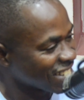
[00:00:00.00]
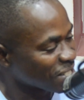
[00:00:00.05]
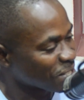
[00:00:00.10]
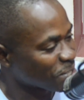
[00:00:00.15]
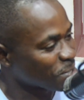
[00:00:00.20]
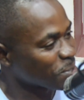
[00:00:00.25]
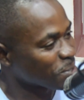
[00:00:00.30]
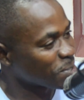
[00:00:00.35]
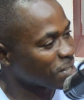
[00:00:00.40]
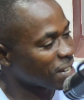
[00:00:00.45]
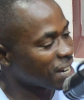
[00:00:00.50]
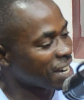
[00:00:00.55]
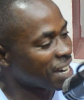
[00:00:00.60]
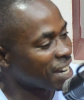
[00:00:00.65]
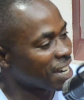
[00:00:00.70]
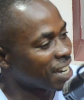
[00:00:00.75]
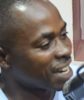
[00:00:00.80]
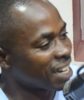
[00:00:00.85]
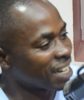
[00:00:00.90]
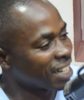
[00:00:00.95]
So
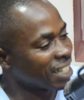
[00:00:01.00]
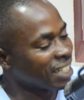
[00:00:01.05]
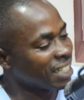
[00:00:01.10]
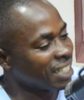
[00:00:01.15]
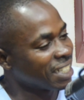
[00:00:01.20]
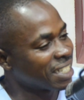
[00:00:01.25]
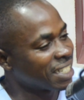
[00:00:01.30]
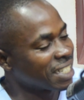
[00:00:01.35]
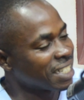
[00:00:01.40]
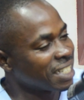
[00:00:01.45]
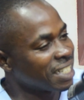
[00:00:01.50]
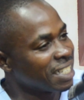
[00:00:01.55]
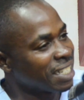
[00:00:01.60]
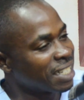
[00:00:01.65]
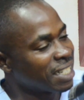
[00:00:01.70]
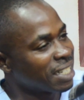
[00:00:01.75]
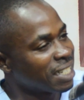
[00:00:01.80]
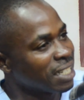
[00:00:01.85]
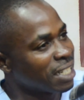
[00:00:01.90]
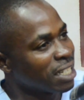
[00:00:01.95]

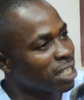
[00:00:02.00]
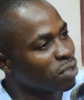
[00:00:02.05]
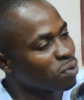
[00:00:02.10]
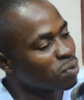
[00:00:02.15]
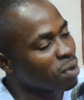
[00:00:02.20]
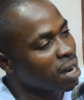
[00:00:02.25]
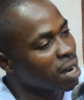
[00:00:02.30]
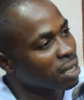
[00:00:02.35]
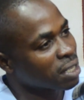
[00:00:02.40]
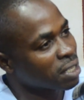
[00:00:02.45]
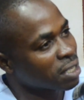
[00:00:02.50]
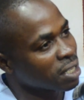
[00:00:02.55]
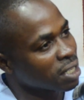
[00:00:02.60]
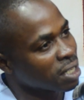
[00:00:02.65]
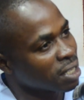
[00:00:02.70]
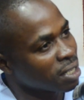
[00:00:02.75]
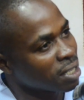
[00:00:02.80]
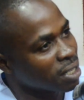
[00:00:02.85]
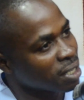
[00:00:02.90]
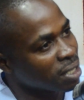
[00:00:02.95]
it works
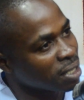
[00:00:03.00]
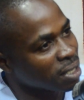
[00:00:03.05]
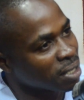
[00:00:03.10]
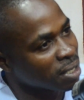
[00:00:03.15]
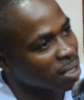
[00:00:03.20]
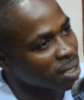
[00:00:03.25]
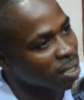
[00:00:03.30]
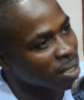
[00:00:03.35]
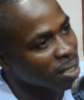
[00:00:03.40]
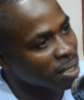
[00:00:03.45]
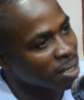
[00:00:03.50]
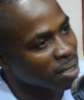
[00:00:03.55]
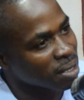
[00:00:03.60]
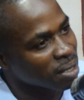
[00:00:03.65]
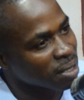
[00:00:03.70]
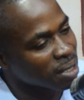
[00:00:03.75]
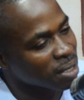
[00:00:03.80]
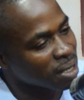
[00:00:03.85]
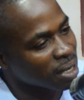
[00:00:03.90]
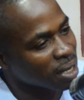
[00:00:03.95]
in
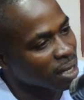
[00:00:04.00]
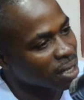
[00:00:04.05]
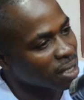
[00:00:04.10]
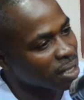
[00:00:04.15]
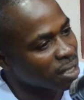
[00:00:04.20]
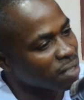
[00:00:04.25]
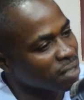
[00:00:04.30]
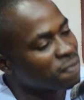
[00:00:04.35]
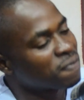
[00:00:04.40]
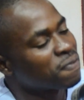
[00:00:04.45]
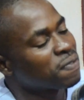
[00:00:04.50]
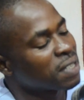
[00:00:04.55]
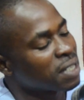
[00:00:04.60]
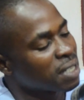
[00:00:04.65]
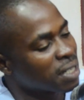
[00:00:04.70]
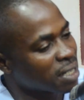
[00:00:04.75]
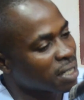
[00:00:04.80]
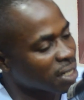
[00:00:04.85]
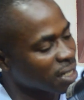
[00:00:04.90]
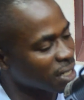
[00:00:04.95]

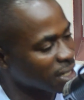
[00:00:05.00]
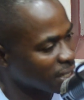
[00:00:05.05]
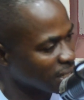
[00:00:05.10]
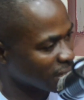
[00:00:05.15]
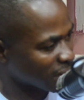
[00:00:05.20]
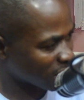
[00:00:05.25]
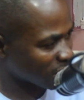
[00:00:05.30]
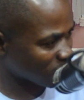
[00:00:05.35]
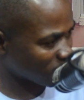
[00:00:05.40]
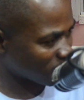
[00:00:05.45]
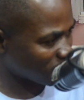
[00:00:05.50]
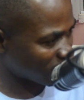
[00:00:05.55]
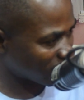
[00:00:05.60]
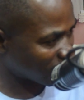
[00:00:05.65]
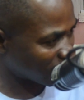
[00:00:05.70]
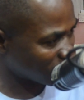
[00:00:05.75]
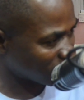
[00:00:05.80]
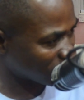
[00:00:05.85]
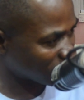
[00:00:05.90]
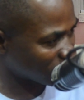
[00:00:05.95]
different areas of
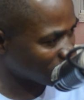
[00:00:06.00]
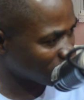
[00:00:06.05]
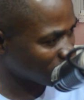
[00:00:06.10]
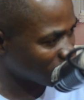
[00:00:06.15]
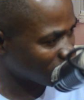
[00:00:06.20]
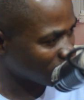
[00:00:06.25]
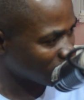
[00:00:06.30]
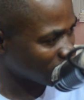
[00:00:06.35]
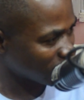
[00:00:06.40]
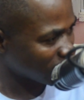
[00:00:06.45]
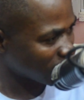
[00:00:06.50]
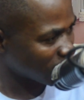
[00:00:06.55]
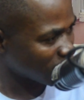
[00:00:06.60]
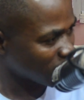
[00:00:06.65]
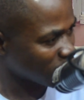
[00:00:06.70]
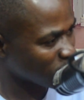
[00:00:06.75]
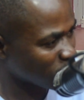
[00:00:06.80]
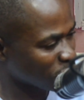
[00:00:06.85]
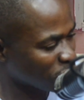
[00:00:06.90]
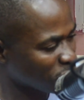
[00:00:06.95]
life.
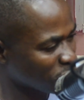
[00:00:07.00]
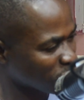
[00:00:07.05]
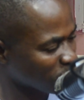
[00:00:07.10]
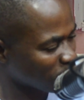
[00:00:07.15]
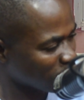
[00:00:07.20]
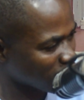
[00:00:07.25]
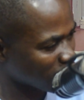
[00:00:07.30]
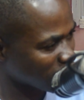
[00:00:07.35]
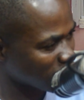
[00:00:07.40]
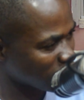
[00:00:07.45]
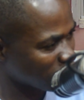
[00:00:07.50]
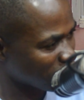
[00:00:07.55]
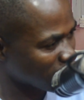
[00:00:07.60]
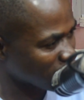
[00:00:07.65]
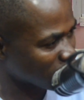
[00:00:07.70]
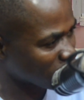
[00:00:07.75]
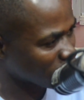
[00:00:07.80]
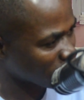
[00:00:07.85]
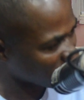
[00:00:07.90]
If you're a married person,